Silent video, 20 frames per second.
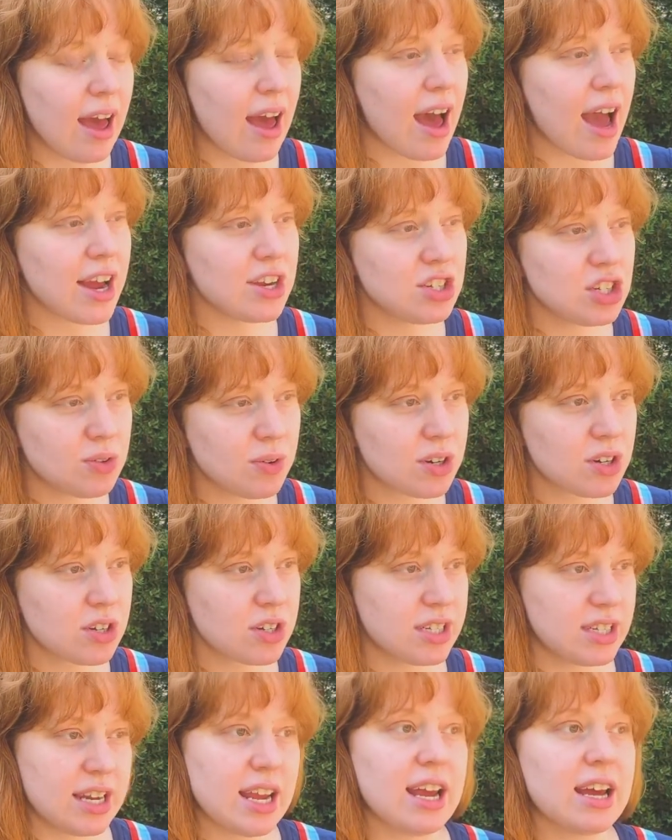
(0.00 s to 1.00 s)
I do
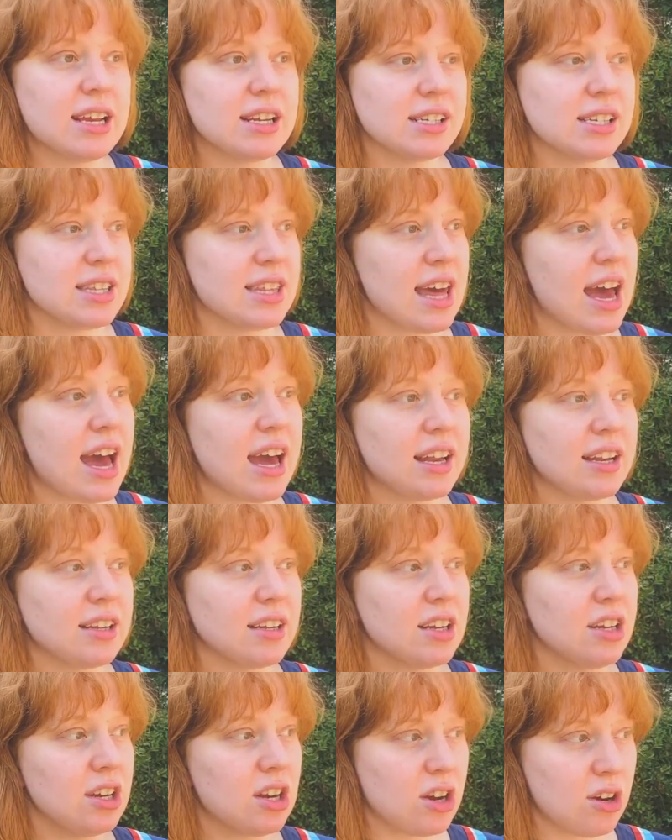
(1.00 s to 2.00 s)
understand that,
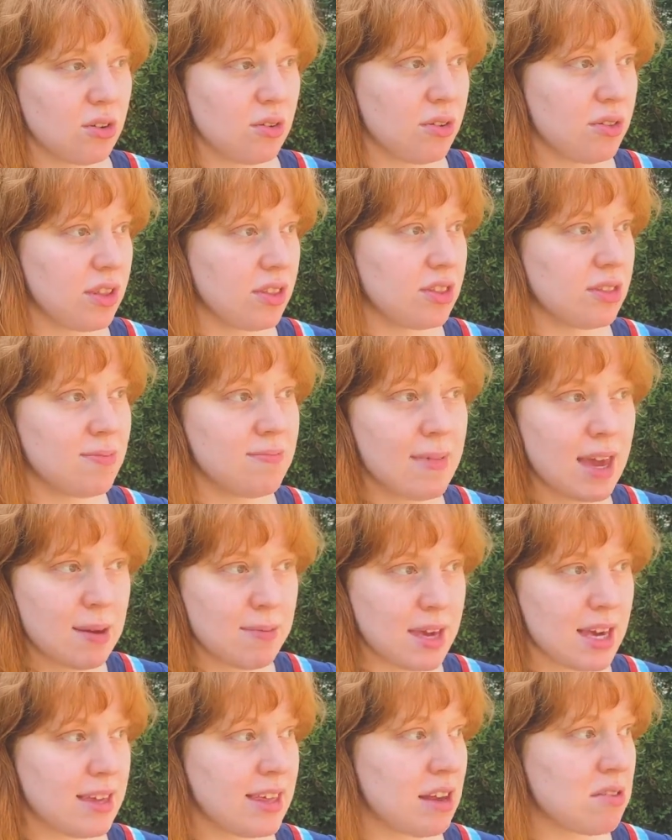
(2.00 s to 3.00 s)
you know,
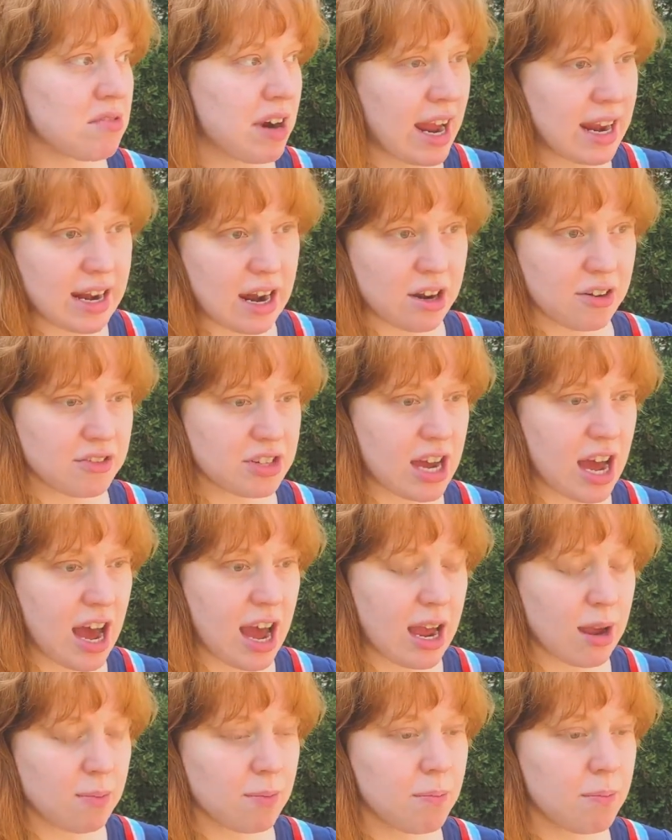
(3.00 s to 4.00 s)
maybe they ran out of
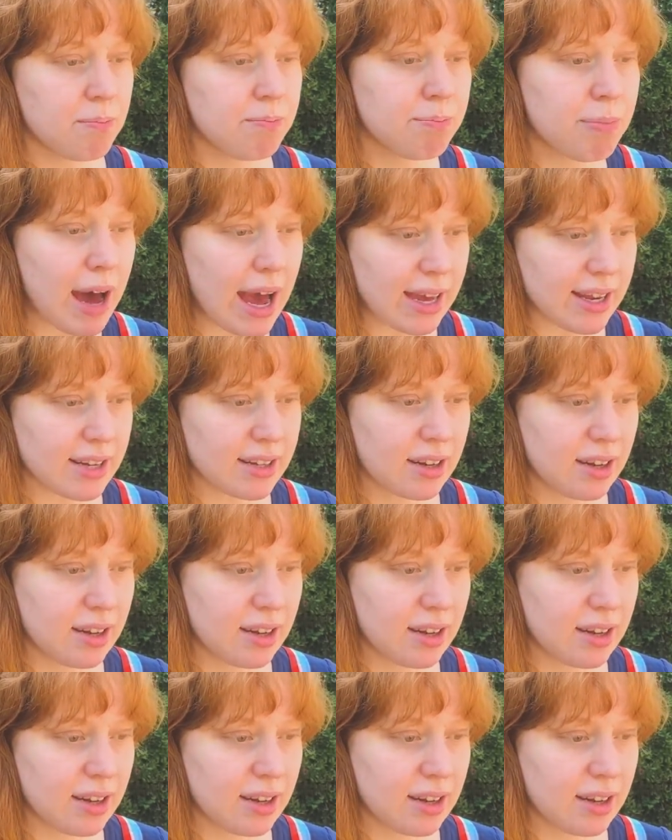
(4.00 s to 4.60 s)
time, but